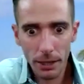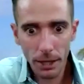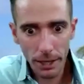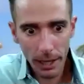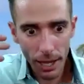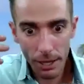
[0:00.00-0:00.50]

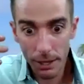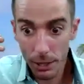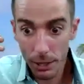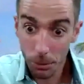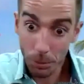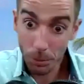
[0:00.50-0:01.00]
like, hey,
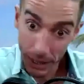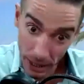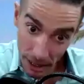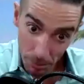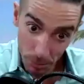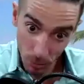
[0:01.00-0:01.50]
these are
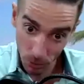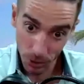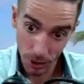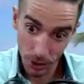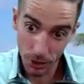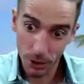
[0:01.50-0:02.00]
people
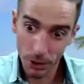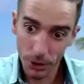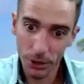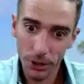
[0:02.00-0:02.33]
here.